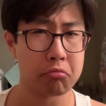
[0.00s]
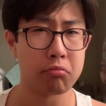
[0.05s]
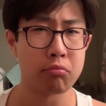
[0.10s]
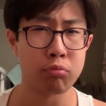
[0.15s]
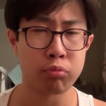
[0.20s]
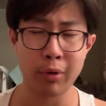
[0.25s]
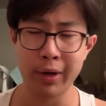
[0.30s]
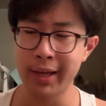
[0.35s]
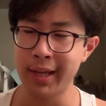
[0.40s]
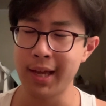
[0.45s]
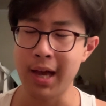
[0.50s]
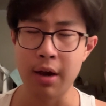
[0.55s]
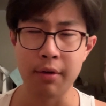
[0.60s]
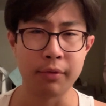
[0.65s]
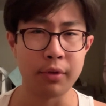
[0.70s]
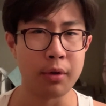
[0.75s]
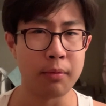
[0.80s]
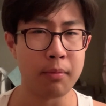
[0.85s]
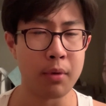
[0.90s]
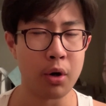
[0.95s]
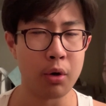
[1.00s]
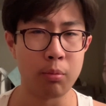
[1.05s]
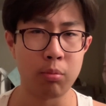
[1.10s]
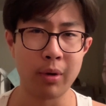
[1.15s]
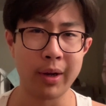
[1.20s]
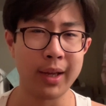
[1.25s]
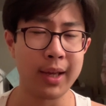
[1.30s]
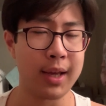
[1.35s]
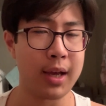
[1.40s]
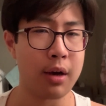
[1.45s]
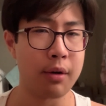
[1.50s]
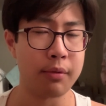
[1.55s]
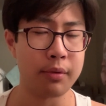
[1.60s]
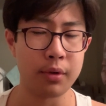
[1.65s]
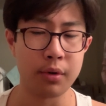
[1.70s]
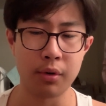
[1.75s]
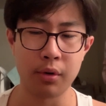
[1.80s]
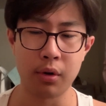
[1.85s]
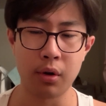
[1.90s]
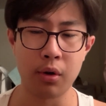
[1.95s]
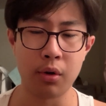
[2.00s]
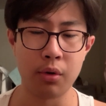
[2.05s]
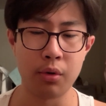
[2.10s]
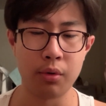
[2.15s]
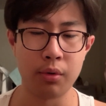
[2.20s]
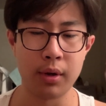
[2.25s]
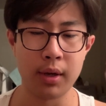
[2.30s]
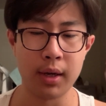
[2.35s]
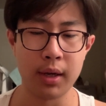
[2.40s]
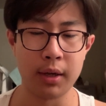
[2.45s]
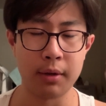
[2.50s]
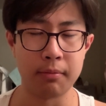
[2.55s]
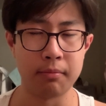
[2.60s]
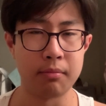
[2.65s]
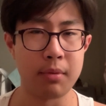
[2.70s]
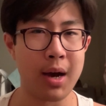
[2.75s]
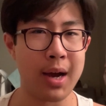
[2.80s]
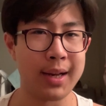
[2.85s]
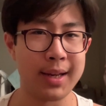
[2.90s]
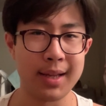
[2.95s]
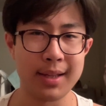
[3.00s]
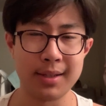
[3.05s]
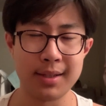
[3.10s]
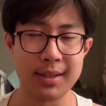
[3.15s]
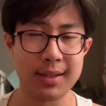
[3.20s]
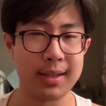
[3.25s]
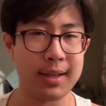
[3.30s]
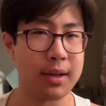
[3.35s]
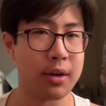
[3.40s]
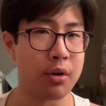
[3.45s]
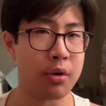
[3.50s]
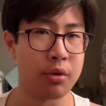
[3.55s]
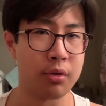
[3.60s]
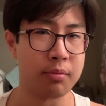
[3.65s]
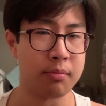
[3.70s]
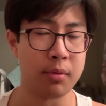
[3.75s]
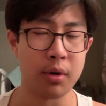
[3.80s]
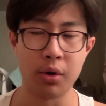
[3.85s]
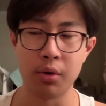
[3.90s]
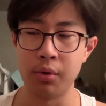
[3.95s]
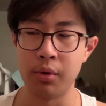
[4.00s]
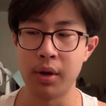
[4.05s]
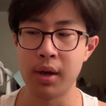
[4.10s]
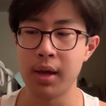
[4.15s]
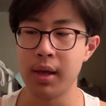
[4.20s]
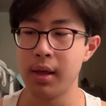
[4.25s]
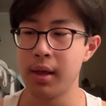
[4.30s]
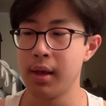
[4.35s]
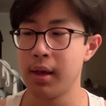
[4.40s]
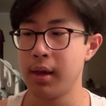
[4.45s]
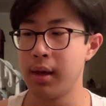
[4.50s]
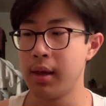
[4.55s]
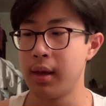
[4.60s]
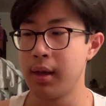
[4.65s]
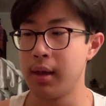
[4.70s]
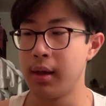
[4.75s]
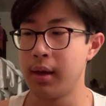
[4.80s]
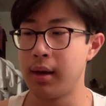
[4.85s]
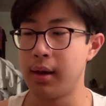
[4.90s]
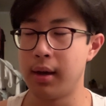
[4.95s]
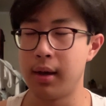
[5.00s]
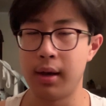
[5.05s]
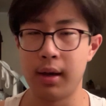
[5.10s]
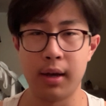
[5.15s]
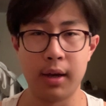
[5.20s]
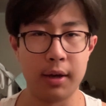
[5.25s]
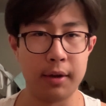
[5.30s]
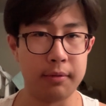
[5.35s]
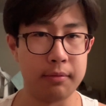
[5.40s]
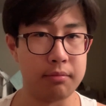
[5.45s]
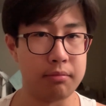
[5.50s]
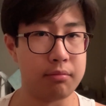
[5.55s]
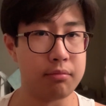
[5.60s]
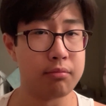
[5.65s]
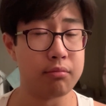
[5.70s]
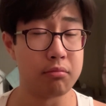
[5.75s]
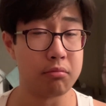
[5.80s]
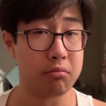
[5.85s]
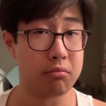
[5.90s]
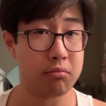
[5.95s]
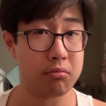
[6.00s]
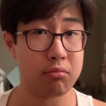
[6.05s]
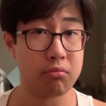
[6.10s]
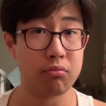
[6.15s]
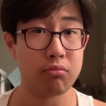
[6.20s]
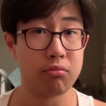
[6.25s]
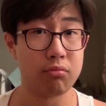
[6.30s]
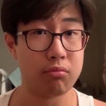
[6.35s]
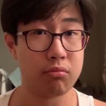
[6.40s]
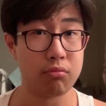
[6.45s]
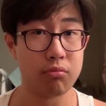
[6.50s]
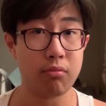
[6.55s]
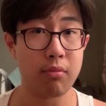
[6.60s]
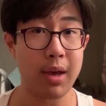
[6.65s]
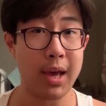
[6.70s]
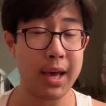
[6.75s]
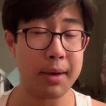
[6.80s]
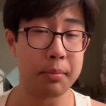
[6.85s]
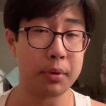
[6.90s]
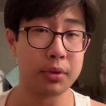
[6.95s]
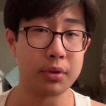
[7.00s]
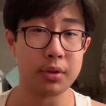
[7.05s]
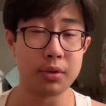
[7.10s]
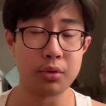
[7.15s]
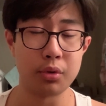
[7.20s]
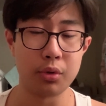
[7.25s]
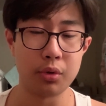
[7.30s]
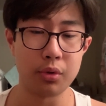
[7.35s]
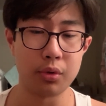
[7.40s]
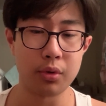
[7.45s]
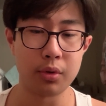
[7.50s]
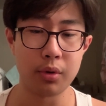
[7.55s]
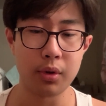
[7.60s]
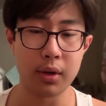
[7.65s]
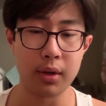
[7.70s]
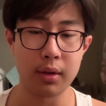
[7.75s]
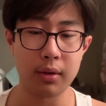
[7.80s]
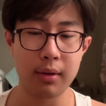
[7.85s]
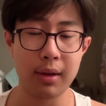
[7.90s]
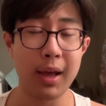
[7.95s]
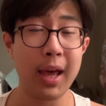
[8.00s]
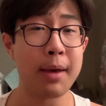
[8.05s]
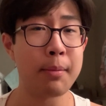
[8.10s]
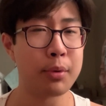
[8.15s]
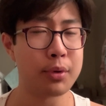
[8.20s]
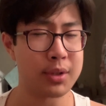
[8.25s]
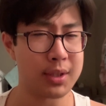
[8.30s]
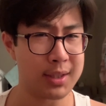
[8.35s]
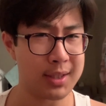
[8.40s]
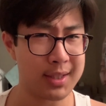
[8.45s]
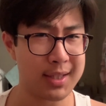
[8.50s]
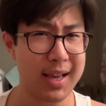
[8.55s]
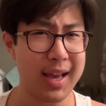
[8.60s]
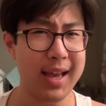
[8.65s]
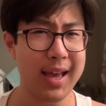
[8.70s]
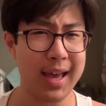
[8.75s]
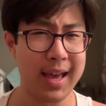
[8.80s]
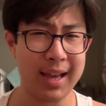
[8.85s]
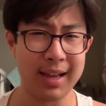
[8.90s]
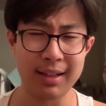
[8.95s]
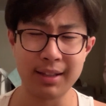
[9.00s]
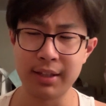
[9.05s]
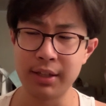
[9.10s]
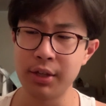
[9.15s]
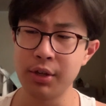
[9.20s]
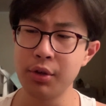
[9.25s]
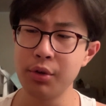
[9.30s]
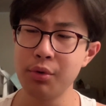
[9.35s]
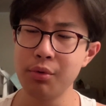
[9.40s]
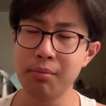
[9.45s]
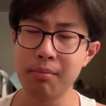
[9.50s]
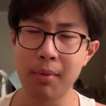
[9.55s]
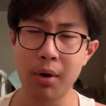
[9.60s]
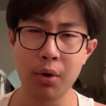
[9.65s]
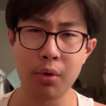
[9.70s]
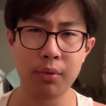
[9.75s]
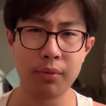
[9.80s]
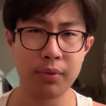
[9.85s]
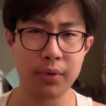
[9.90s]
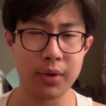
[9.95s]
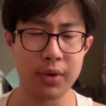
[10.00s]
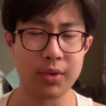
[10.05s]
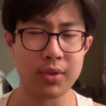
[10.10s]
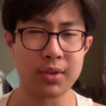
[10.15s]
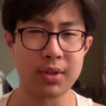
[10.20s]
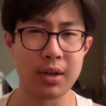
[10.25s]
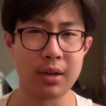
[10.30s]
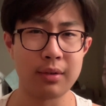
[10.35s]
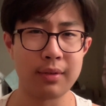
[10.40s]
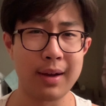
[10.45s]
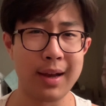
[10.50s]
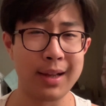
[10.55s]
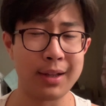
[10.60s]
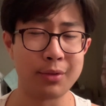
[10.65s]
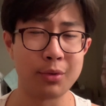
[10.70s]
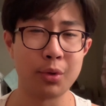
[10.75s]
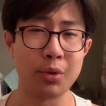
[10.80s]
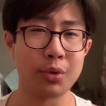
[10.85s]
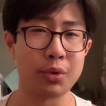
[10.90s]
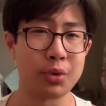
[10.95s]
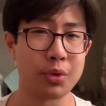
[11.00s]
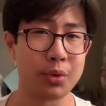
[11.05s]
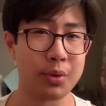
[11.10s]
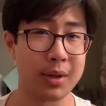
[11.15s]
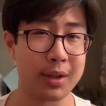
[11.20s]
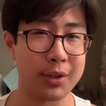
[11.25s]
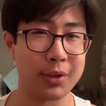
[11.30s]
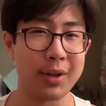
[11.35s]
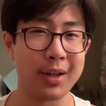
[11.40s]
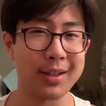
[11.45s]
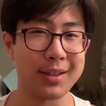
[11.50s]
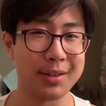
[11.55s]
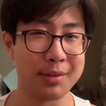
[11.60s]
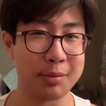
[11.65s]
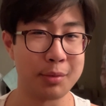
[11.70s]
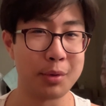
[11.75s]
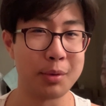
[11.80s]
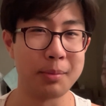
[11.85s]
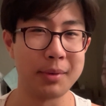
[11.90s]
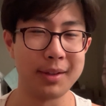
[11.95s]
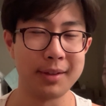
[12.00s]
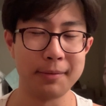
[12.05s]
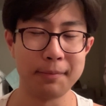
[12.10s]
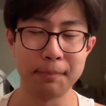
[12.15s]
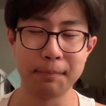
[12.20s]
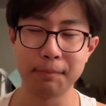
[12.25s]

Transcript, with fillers: Breaking out of your mold, breaking out of your old um, identity, old mold um, able to talk, able to set a new mold for yourself and talk to attractive women.